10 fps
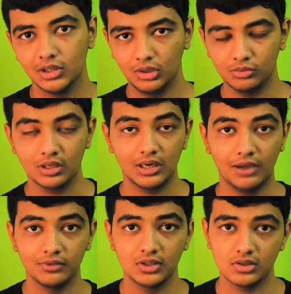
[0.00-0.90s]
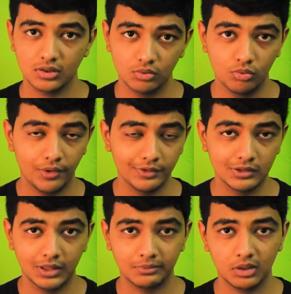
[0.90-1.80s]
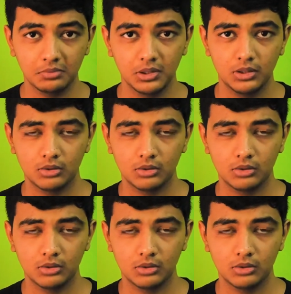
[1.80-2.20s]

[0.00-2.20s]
you can have this Huawei's laptop.